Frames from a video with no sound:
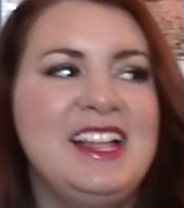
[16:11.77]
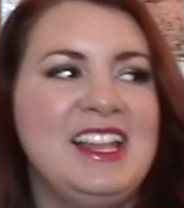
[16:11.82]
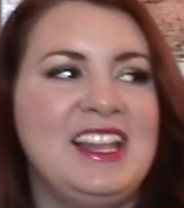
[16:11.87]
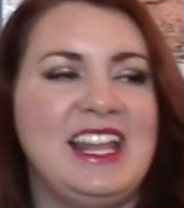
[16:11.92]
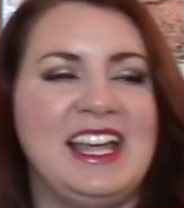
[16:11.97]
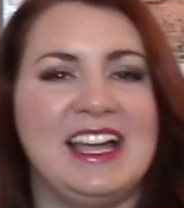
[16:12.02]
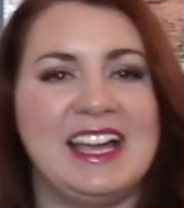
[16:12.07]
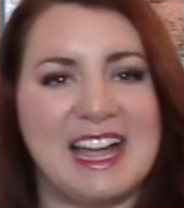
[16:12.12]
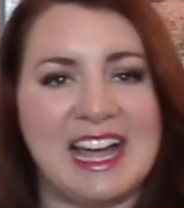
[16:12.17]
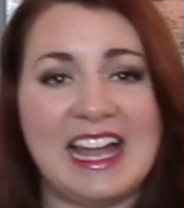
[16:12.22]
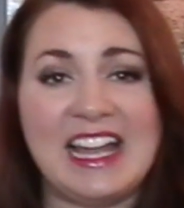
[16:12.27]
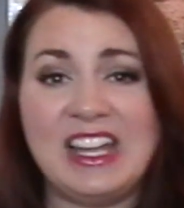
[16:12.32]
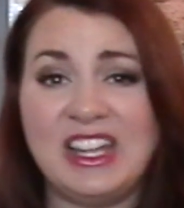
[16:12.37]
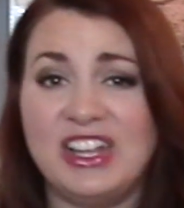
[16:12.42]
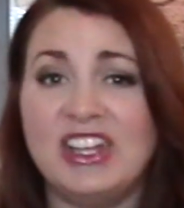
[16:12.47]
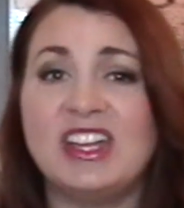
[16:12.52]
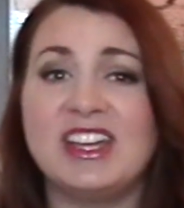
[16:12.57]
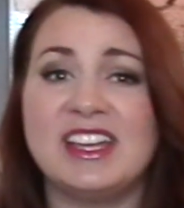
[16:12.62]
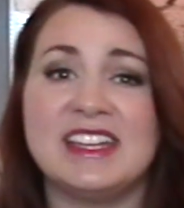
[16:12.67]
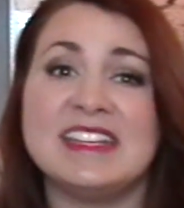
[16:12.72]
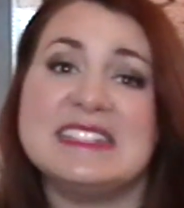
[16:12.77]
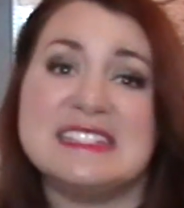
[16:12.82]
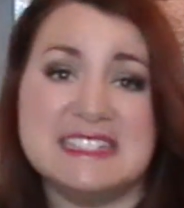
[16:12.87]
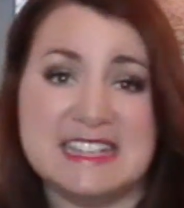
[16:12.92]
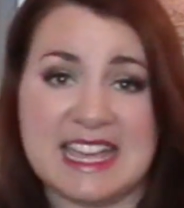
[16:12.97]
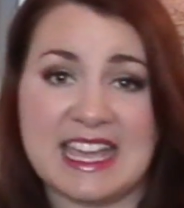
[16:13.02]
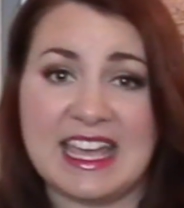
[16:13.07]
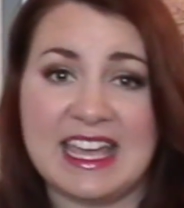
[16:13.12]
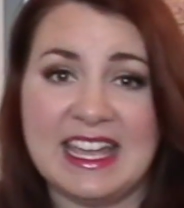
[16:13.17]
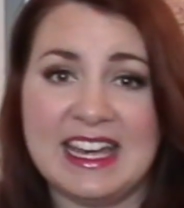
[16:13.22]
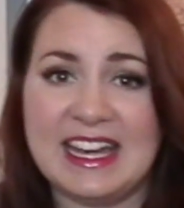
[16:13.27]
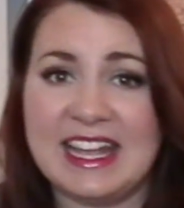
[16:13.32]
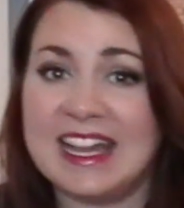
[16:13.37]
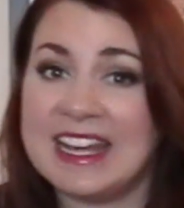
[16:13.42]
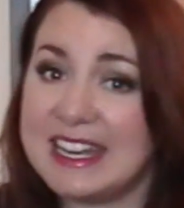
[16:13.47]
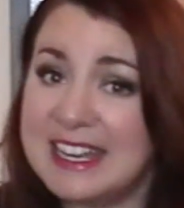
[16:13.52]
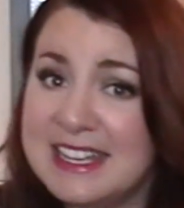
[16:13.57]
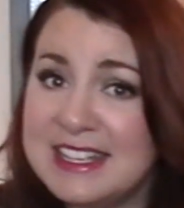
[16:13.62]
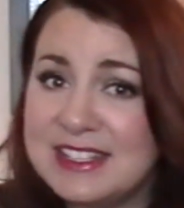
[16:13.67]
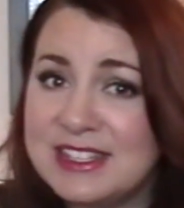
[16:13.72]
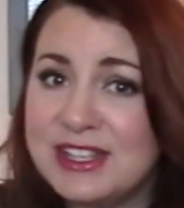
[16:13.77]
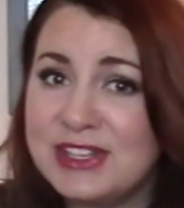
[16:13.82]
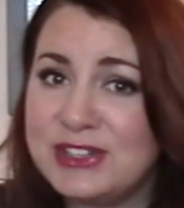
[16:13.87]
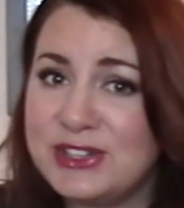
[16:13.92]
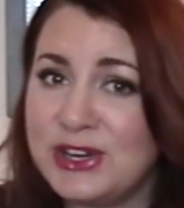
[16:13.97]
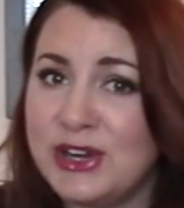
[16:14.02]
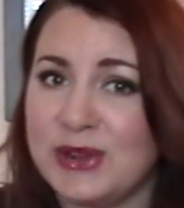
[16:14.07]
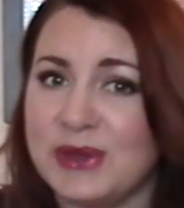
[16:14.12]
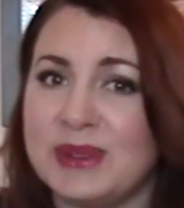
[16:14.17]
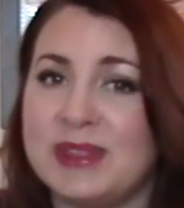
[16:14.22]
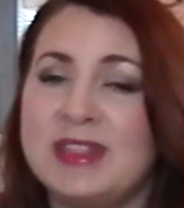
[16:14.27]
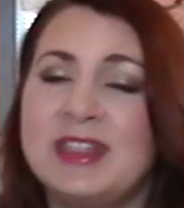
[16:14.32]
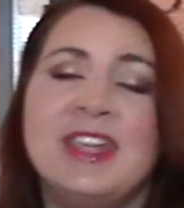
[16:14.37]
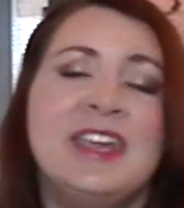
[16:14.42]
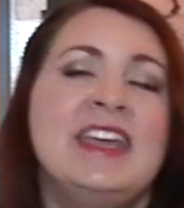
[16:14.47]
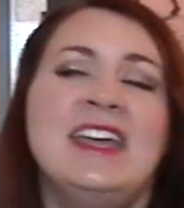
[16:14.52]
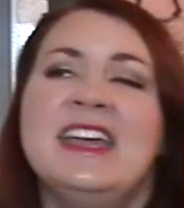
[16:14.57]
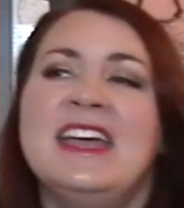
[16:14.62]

like I look dead, and it is the truth.